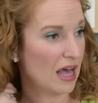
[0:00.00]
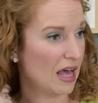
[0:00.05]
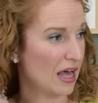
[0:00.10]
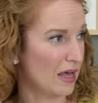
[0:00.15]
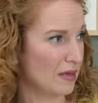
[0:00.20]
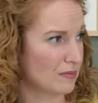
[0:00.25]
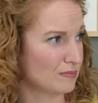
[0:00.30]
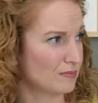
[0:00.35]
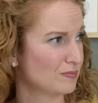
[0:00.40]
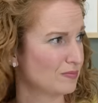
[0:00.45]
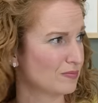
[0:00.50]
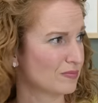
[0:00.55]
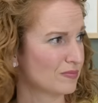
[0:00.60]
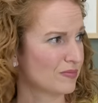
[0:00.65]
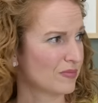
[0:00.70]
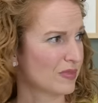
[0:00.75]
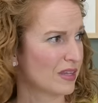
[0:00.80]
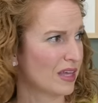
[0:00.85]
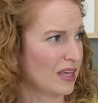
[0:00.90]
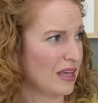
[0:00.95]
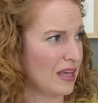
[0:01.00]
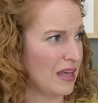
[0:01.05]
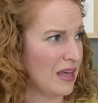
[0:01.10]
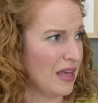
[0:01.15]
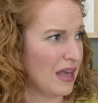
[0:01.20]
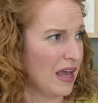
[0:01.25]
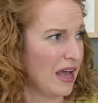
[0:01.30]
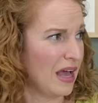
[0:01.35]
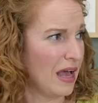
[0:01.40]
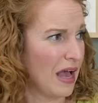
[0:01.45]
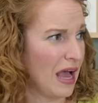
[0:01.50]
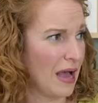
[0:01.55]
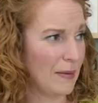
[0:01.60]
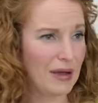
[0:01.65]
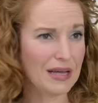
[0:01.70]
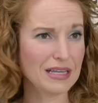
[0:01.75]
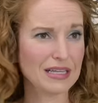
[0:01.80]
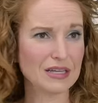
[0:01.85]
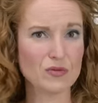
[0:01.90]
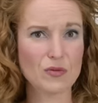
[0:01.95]
Um, I
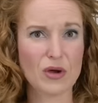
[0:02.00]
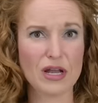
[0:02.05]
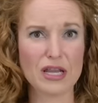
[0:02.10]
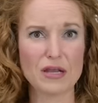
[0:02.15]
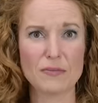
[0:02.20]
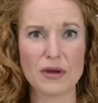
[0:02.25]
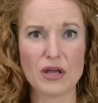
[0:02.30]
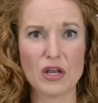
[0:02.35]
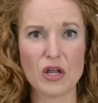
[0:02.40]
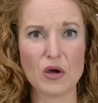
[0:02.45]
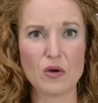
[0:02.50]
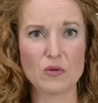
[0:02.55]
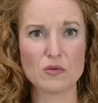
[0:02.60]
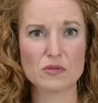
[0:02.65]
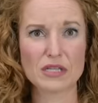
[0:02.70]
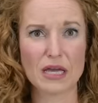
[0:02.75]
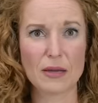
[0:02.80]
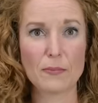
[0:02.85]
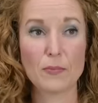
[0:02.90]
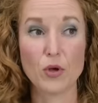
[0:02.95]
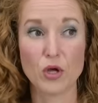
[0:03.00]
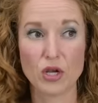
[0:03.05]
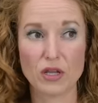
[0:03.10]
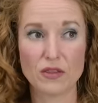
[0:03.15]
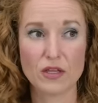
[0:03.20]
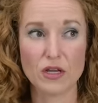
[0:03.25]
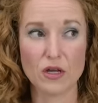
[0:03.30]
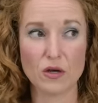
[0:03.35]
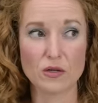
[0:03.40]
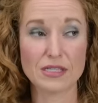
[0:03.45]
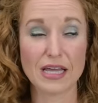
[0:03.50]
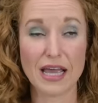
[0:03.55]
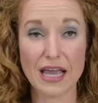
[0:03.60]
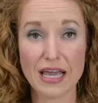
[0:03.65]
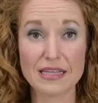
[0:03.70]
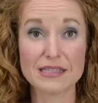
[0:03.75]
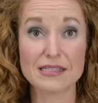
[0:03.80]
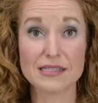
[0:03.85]
might need to write it in my notes, like put in the notes, hey,